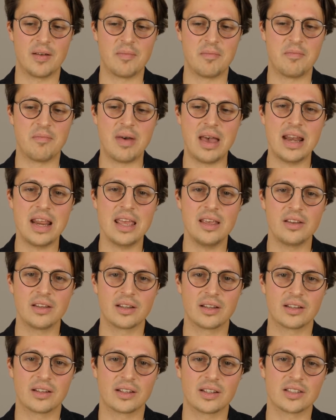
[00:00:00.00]
many
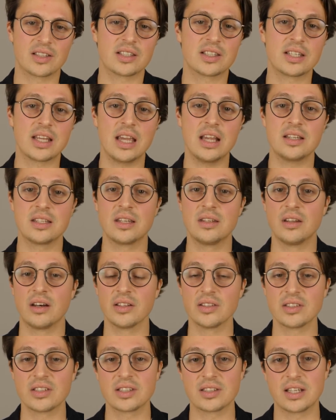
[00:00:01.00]
state and
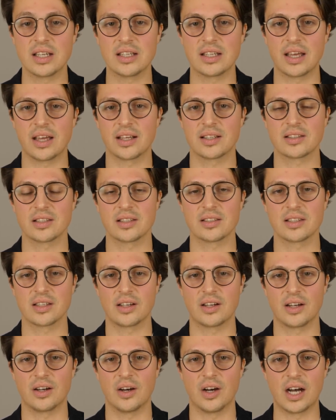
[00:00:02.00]
non-state actors
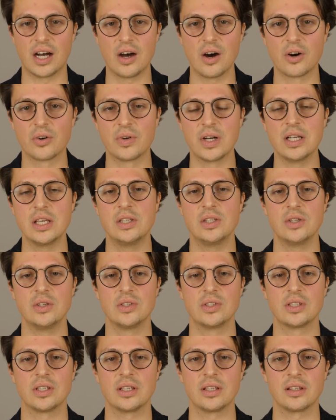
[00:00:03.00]
are already
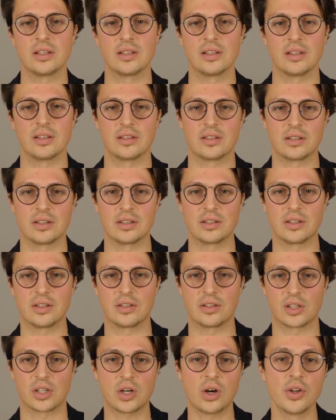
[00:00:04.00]
using
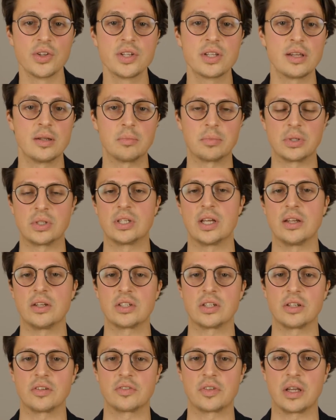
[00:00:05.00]
the content
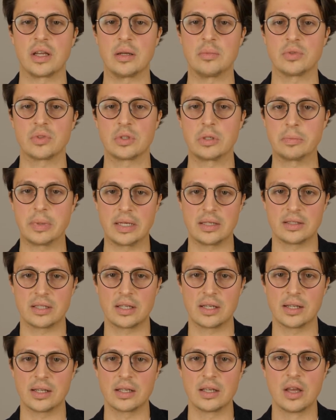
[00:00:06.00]
potential of games to
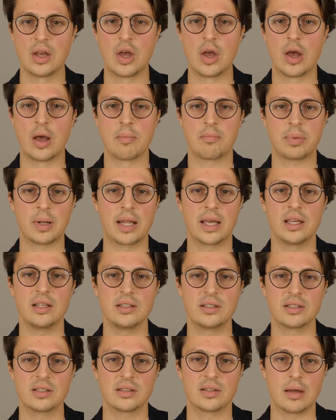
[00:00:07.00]
basically
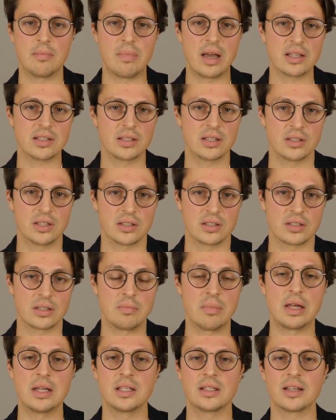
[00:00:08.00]
place their messages.
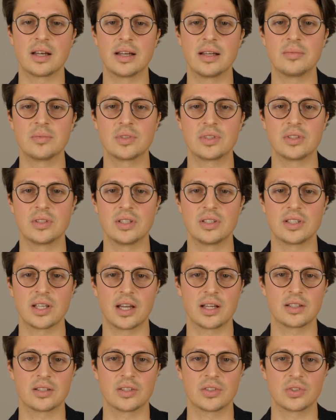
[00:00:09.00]
And many times these
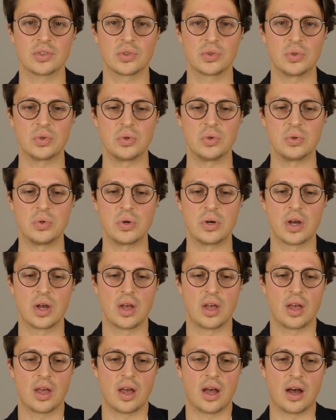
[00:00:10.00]
actors who
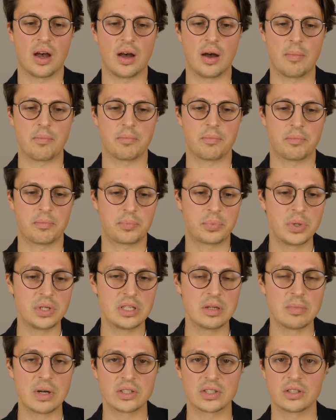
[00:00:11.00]
are
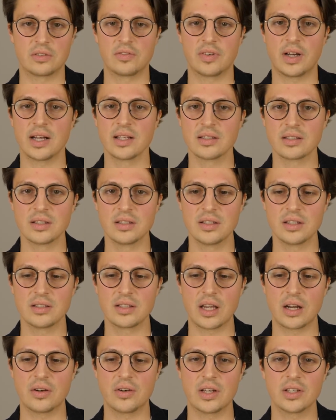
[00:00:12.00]
pretty much advanced in these
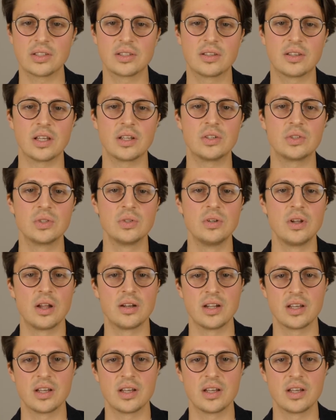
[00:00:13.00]
areas, they do not